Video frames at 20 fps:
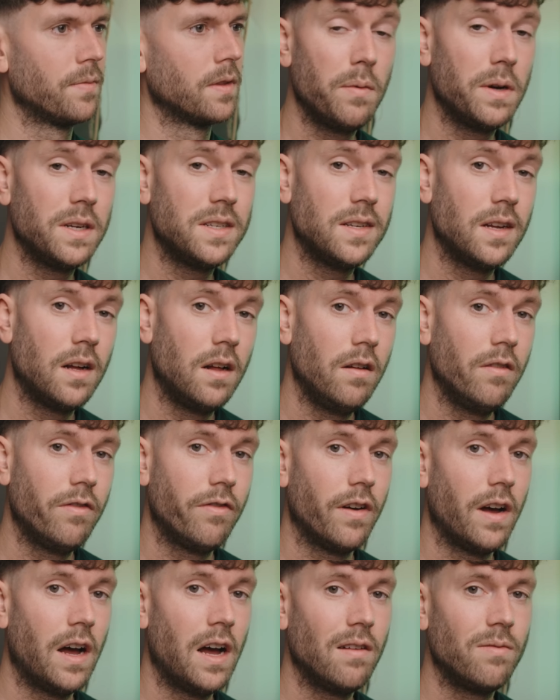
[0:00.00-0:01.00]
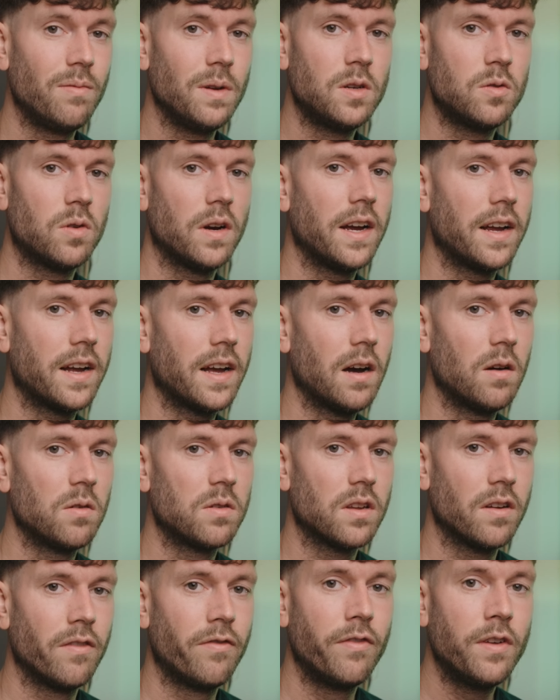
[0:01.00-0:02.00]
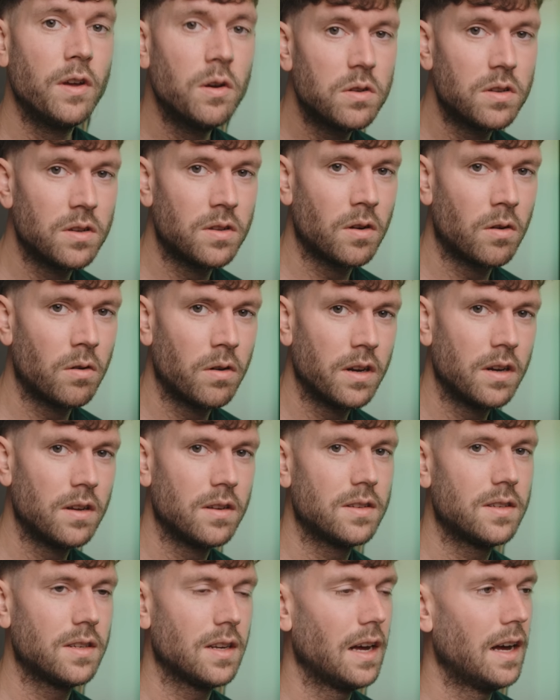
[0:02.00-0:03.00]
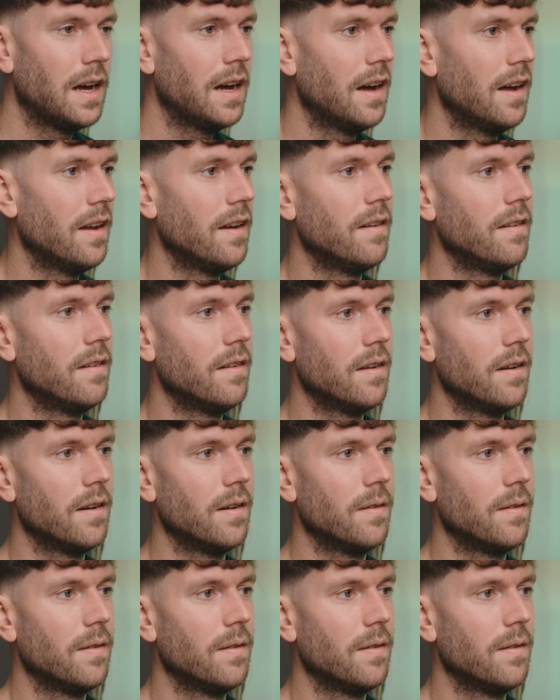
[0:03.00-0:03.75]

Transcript: I myself have been trying out a few tutorials and